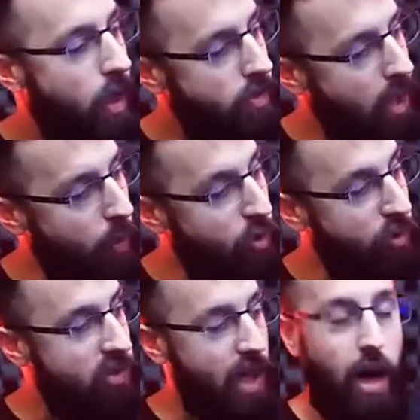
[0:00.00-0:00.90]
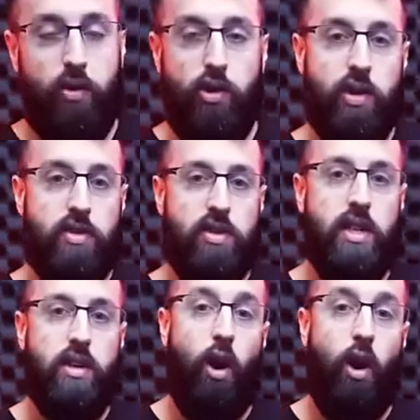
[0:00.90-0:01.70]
Now, moving down, you can see